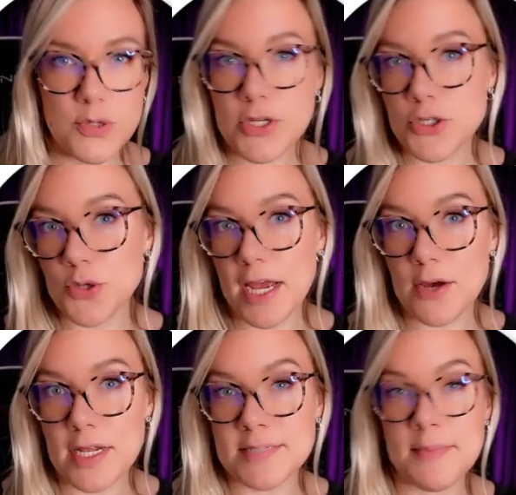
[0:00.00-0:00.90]
You can
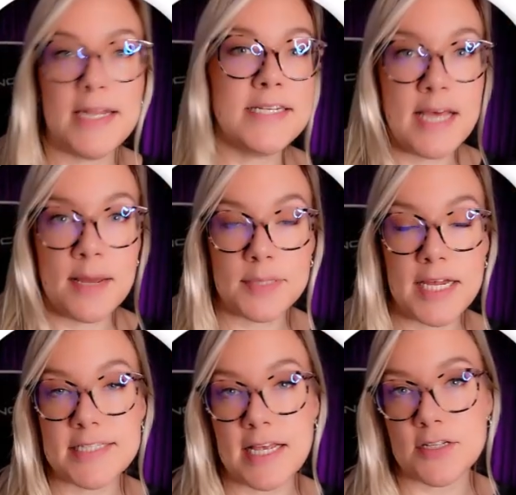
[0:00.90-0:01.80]
try out as many
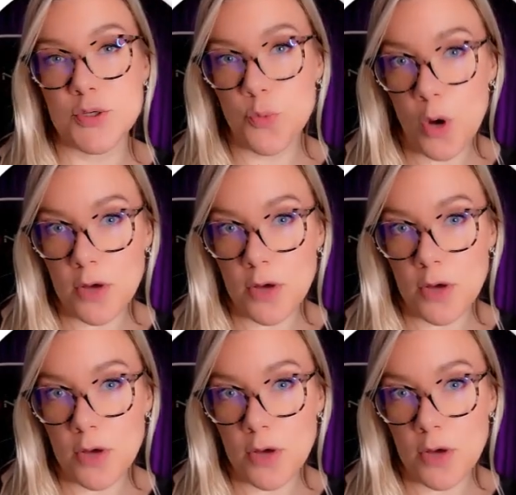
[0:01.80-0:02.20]
templates as you